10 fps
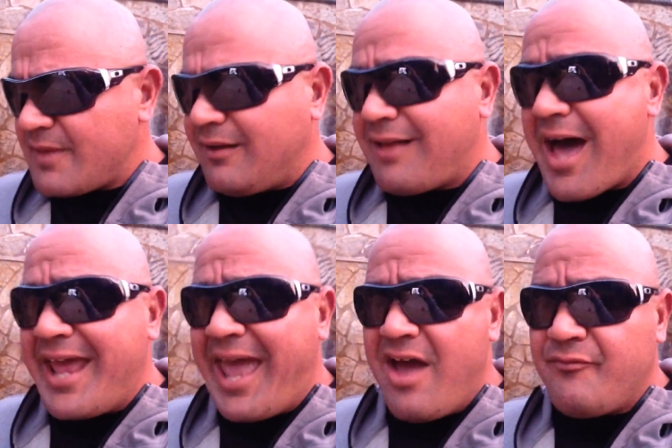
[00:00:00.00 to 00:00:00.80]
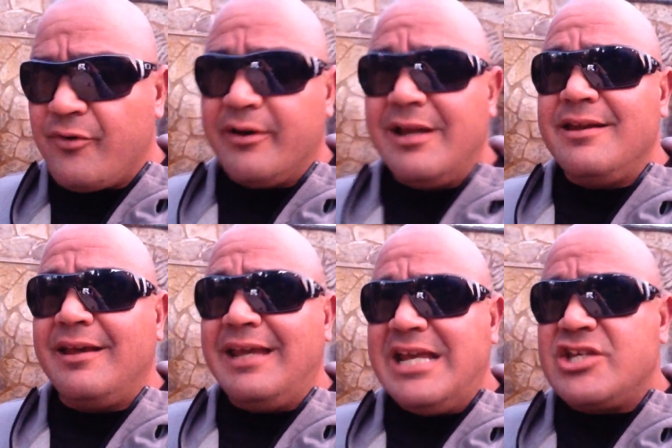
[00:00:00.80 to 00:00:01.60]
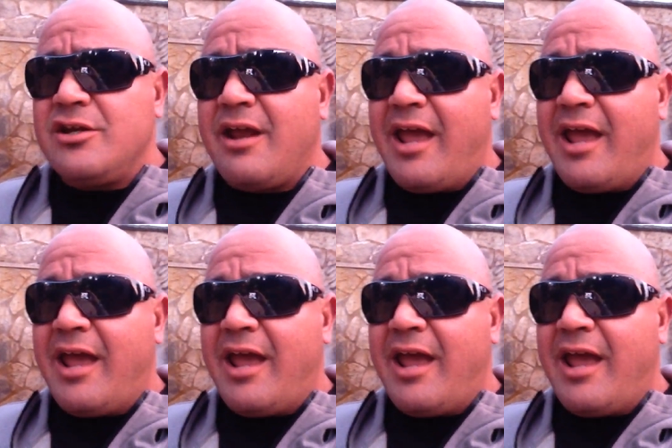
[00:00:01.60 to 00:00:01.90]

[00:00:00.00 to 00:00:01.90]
a lot of effort into each and